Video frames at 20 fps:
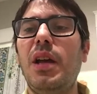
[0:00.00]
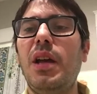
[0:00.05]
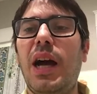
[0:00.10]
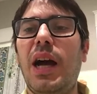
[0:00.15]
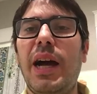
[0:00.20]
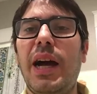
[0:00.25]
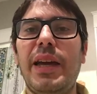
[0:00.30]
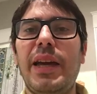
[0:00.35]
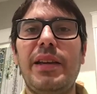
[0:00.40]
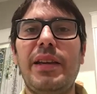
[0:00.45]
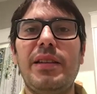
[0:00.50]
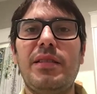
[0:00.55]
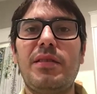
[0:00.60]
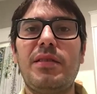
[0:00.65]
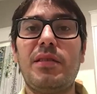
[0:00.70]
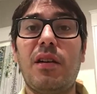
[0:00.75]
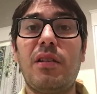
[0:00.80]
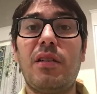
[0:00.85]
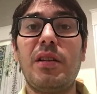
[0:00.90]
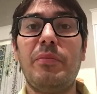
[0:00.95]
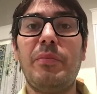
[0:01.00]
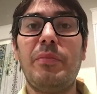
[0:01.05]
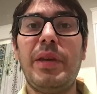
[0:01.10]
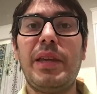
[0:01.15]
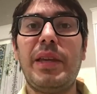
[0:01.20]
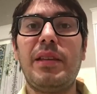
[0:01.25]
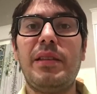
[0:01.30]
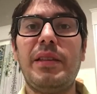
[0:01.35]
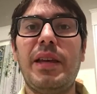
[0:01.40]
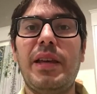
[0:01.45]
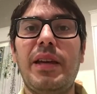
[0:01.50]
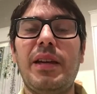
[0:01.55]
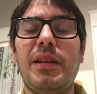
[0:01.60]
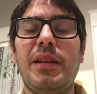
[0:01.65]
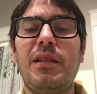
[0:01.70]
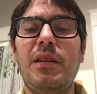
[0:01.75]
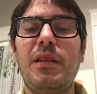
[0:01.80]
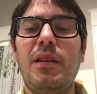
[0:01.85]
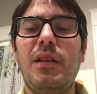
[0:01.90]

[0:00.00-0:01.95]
I started making that